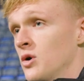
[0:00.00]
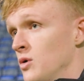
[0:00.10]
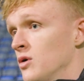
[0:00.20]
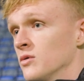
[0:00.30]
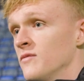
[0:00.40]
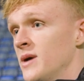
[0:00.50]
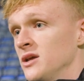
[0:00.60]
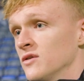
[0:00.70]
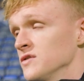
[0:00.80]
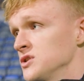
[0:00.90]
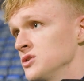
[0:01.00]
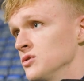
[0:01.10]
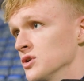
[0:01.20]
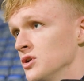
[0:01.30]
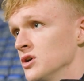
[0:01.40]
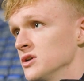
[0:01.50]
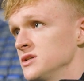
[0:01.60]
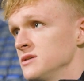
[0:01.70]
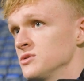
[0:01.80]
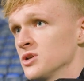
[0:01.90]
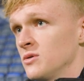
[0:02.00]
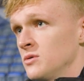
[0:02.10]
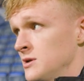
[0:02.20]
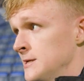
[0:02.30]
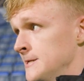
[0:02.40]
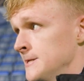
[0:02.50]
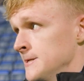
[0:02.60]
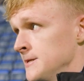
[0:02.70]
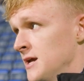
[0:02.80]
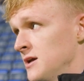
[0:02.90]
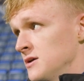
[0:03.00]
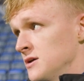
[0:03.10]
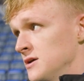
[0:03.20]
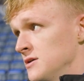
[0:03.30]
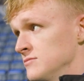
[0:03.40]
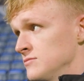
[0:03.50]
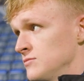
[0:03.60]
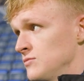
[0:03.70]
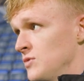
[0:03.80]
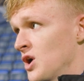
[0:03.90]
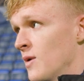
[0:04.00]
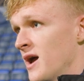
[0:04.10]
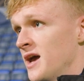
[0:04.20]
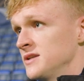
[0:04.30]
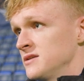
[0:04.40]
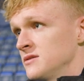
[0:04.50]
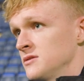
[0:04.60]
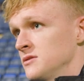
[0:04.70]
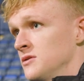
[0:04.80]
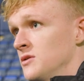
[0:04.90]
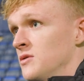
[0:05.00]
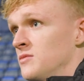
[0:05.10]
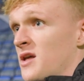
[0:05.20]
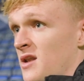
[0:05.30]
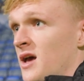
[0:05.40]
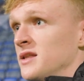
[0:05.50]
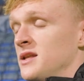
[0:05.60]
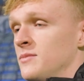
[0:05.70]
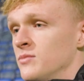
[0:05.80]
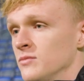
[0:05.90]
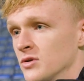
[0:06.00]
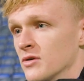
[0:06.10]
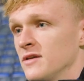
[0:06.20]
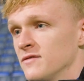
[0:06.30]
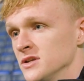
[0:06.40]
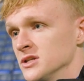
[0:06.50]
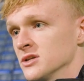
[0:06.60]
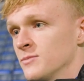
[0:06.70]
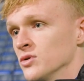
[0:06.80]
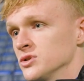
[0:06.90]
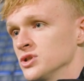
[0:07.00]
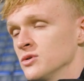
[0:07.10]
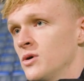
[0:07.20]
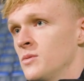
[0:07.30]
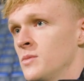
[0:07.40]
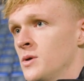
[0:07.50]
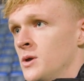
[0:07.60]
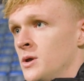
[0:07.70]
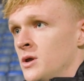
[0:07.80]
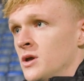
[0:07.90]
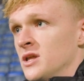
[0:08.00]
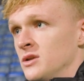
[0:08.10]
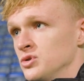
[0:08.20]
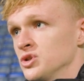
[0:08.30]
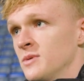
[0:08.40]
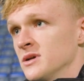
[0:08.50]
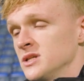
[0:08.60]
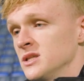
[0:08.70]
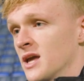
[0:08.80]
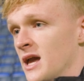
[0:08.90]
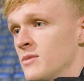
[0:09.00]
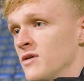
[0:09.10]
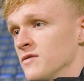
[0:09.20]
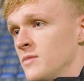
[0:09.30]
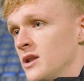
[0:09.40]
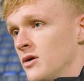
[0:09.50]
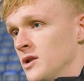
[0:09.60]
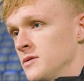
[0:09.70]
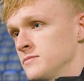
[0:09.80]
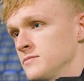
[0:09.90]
go along with many others who can hurt teams. So yeah, we go ahead, and then Anthony, great finish to put us 2-0. And then it was just about seeing the game out from then on.